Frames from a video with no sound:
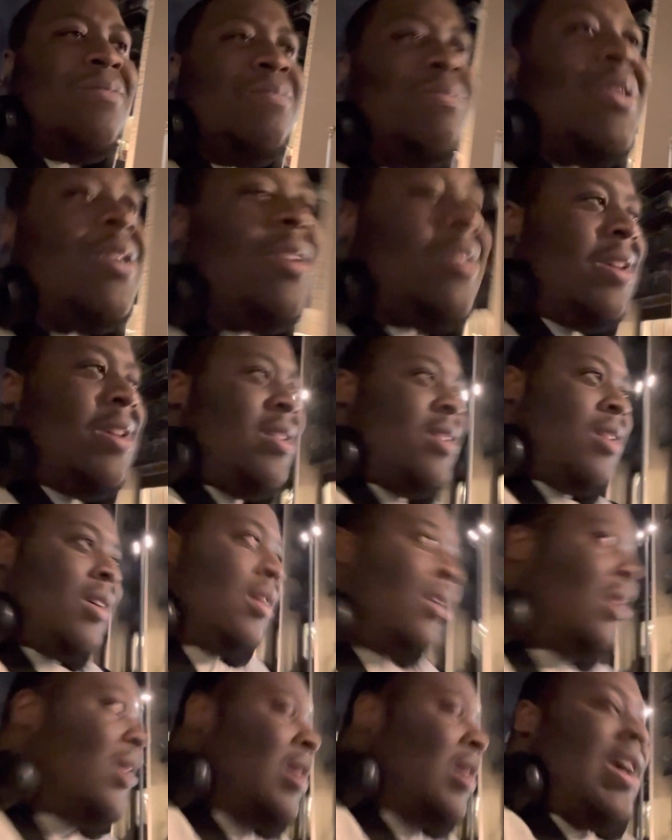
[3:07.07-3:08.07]
but
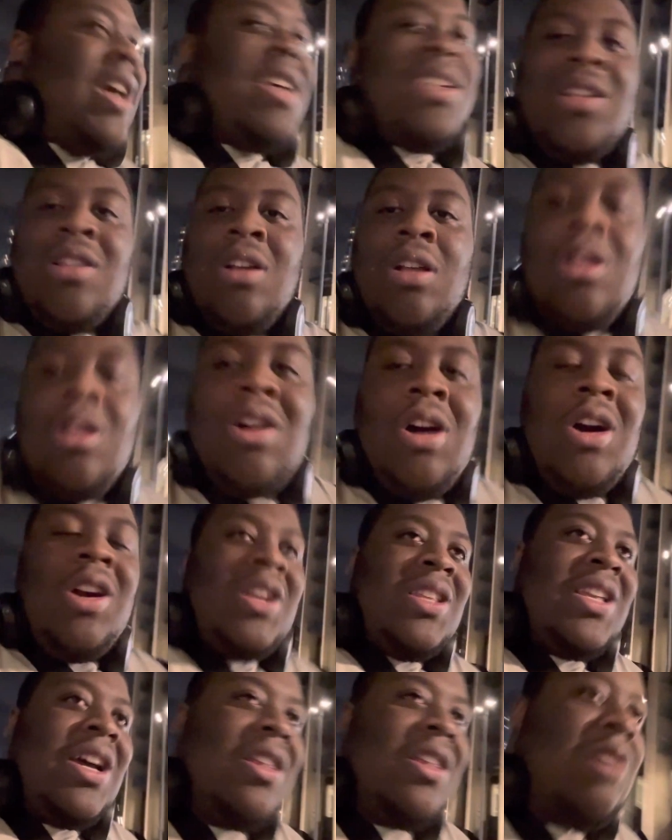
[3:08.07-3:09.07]
it's a lot, lot harder
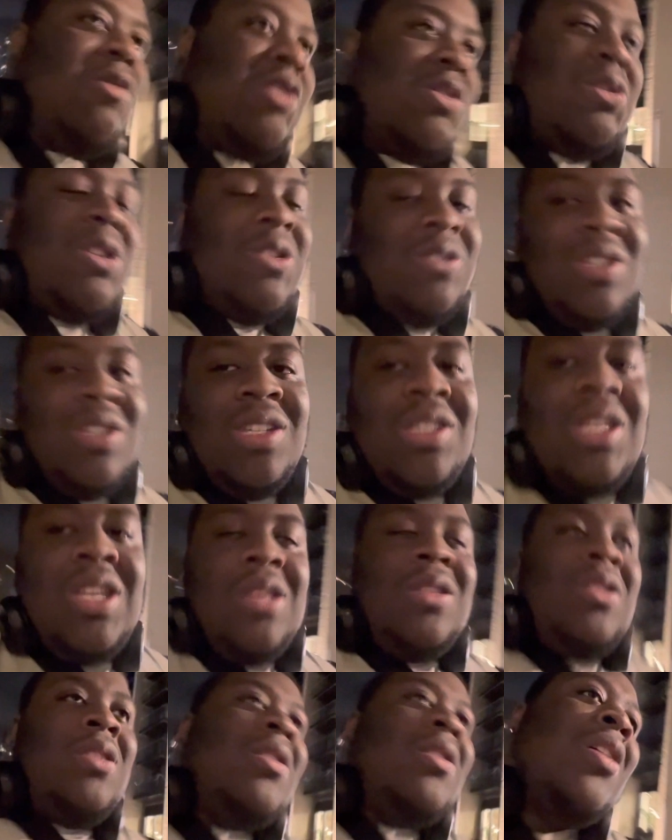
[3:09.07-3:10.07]
now than it was when I was
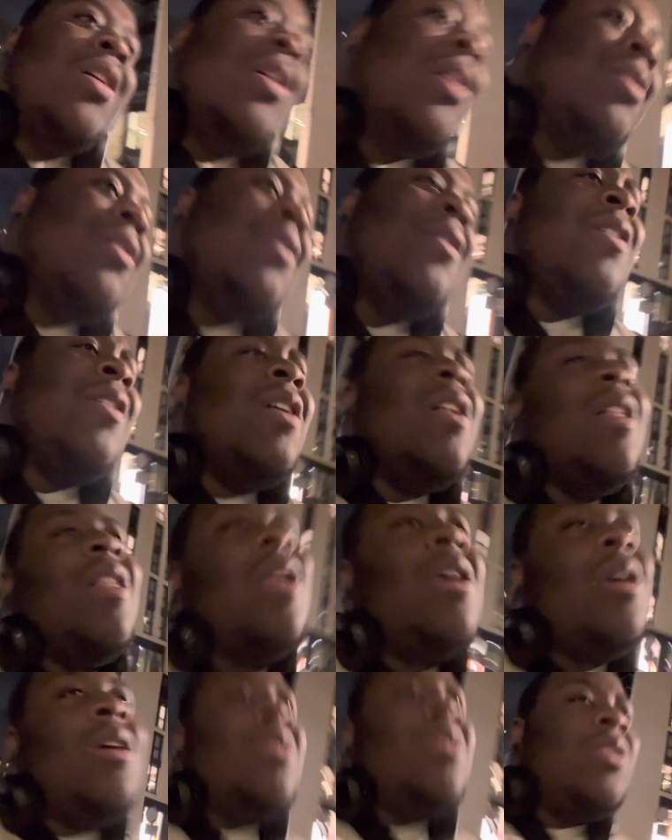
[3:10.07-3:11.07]
16.
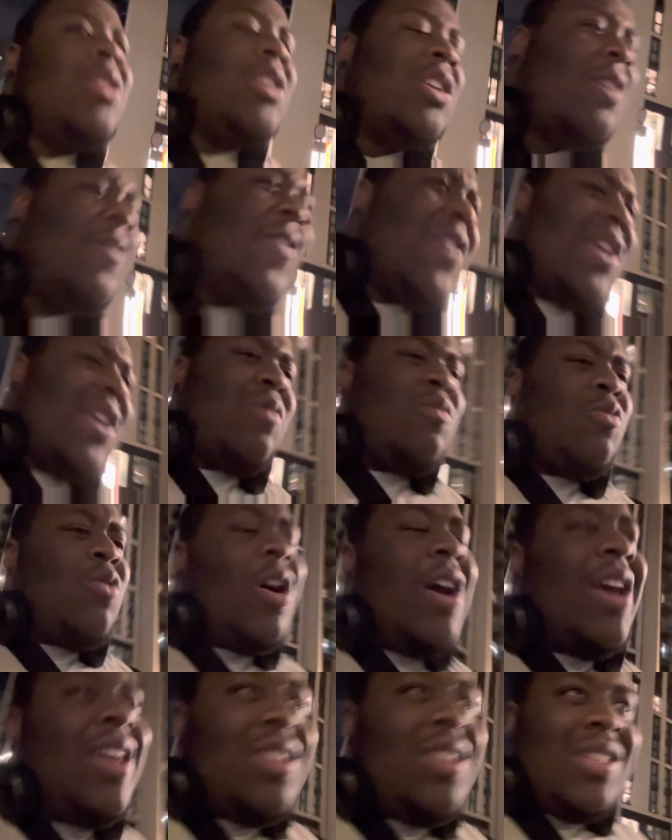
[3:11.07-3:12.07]
And you're thinking,
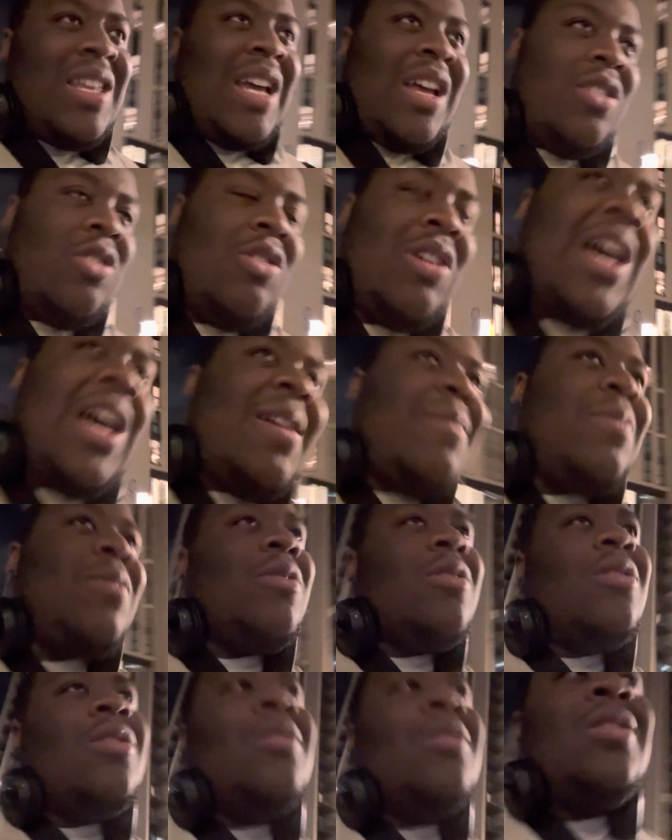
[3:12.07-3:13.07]
why did that not
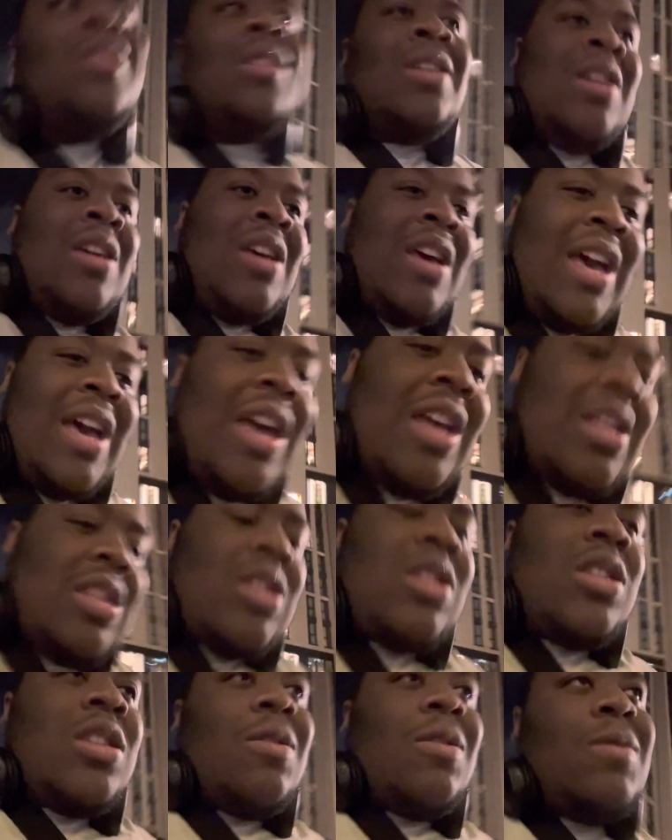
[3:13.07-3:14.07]
happen?
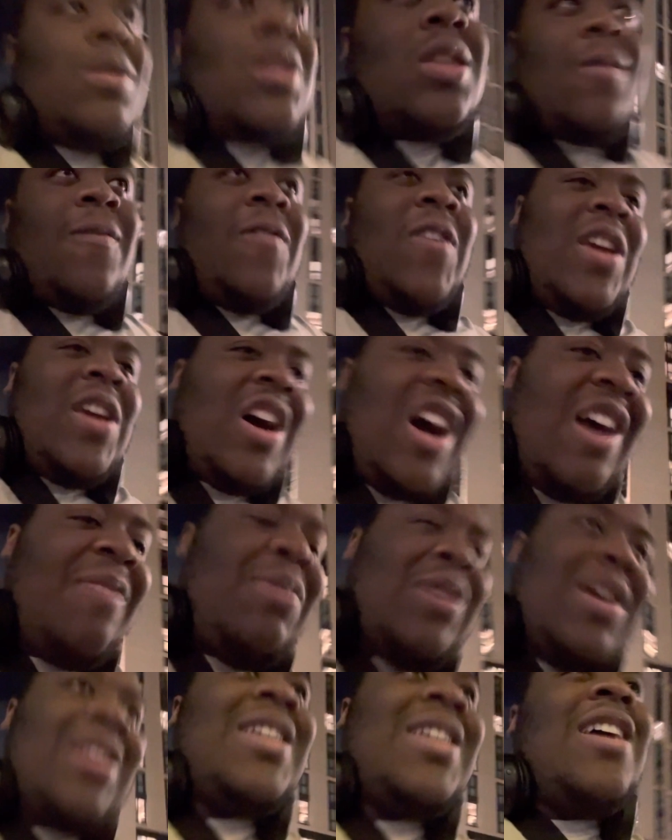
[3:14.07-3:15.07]
And the, the thing I
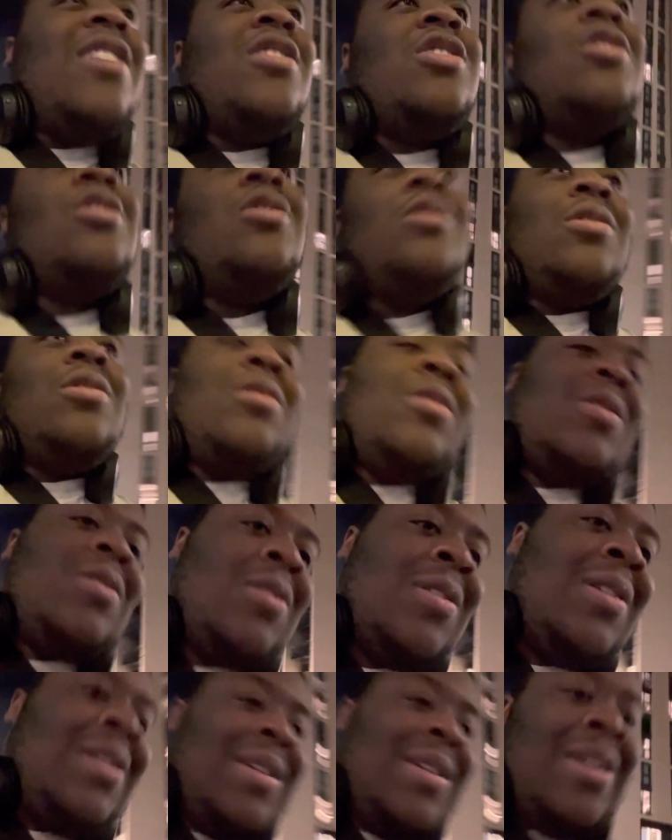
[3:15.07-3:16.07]
put it down to
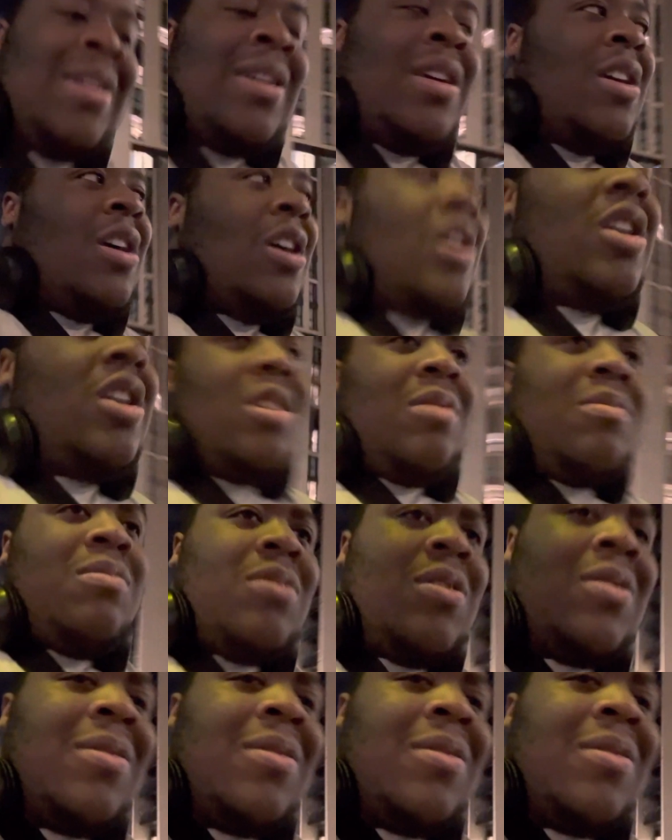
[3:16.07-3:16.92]
um,